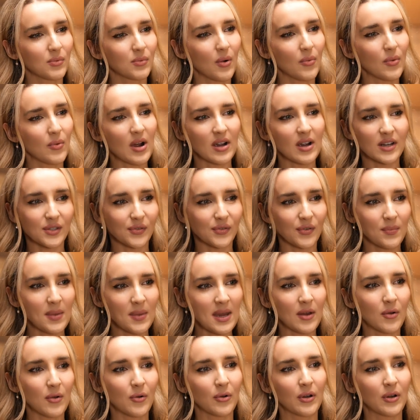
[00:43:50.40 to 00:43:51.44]
what works for
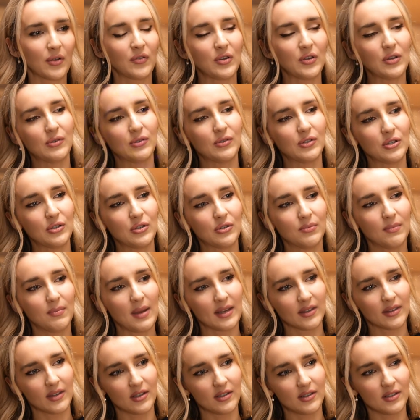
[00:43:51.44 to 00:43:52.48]
me. Or if you do
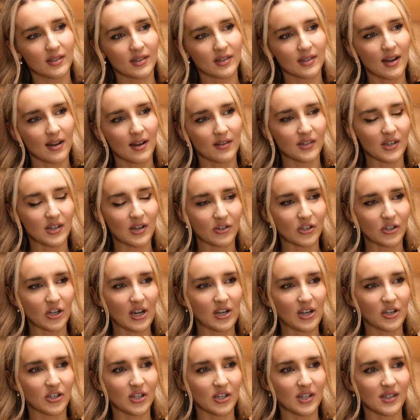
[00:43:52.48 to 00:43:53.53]
make those lifestyle
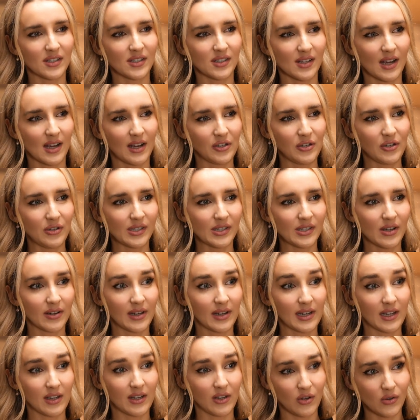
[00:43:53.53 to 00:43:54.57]
changes and you start
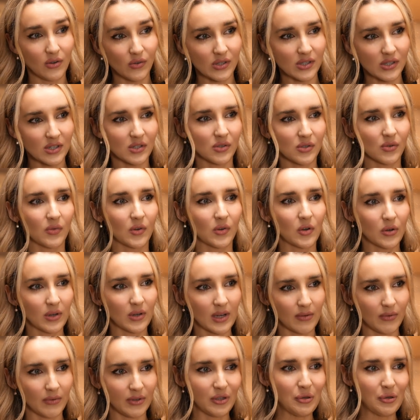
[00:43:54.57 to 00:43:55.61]
getting used to sort of
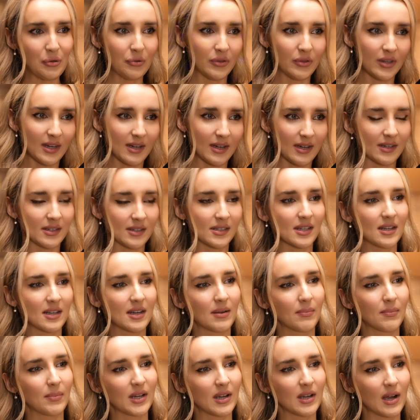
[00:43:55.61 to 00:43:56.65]
cooking with new things and
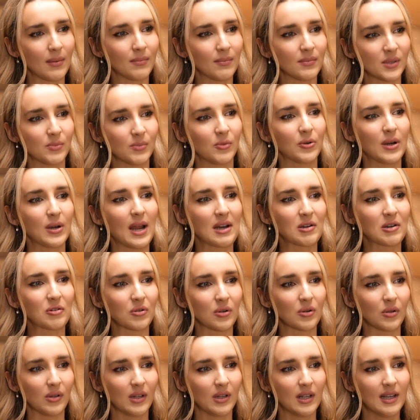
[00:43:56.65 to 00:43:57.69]
it becomes more
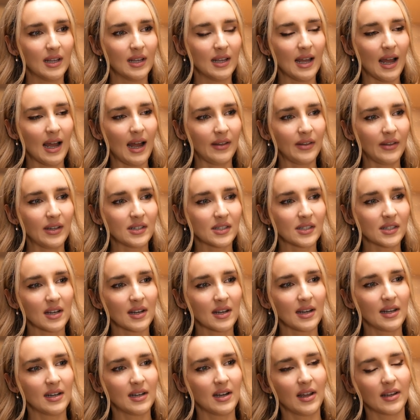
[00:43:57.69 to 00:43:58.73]
natural. And then
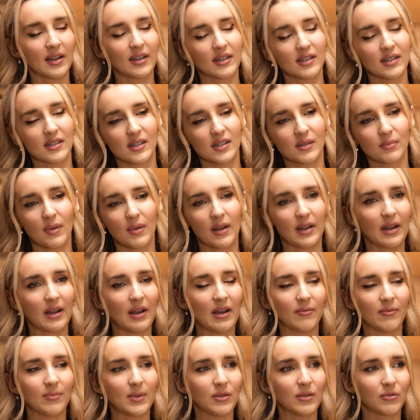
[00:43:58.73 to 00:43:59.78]
suddenly, like, because
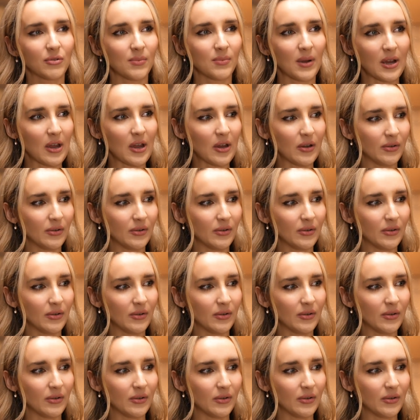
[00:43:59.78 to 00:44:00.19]
I've been through my